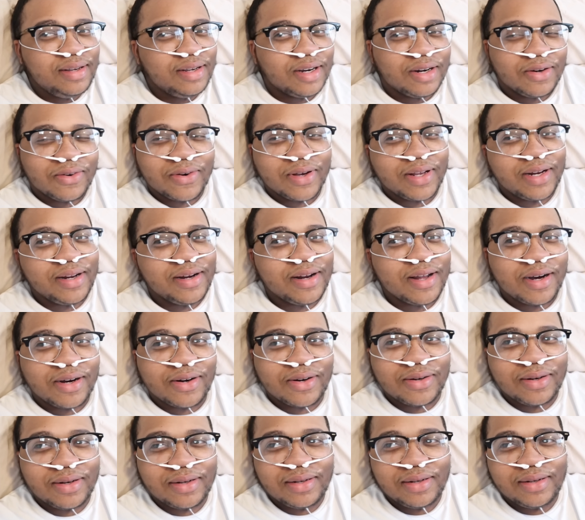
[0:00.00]
you already
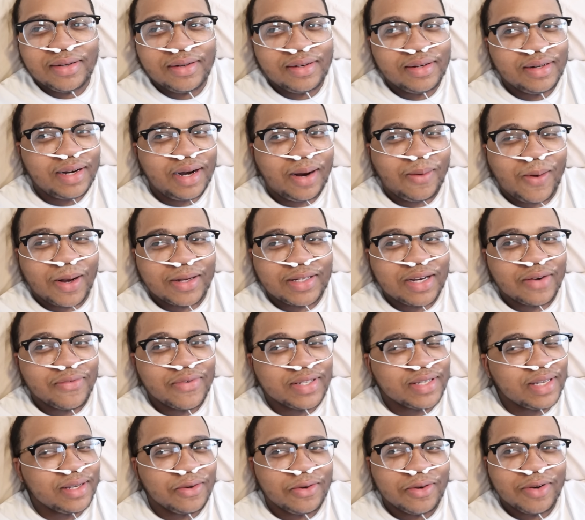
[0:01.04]
know. I watch every
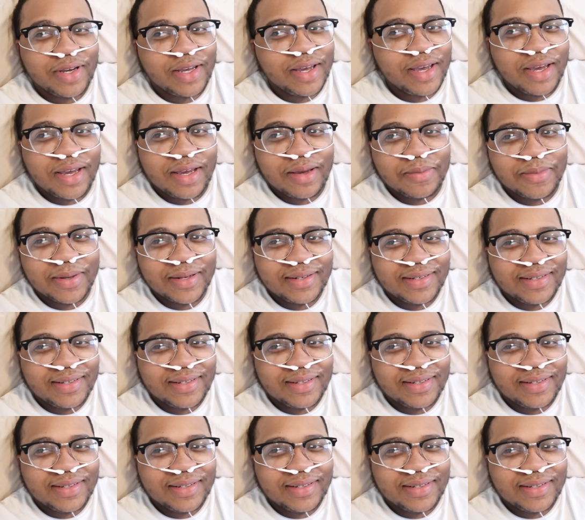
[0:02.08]
single game.